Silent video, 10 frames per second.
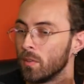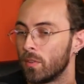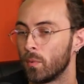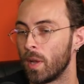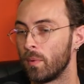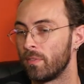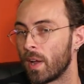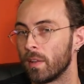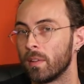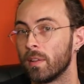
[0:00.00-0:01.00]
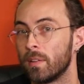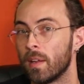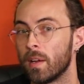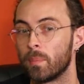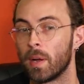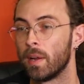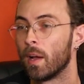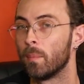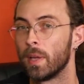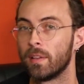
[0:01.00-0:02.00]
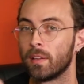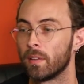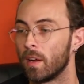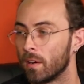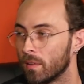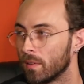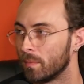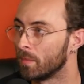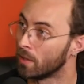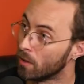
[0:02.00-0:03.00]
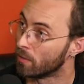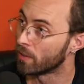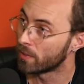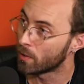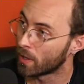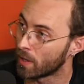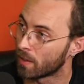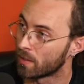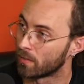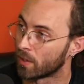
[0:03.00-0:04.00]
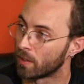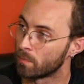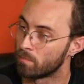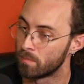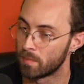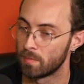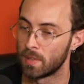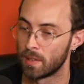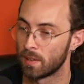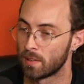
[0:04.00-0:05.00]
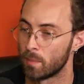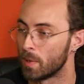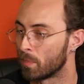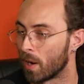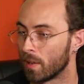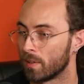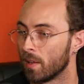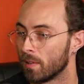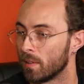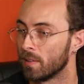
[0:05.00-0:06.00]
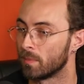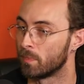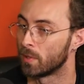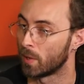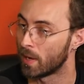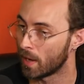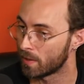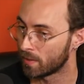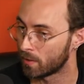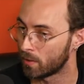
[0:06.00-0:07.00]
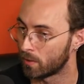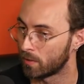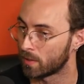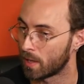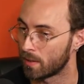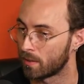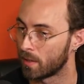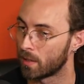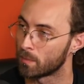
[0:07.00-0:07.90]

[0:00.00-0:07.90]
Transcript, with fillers: the way we've got this set up right now, basically, our an overview, I guess, of our system and processes mm. between Andrew Tetrick and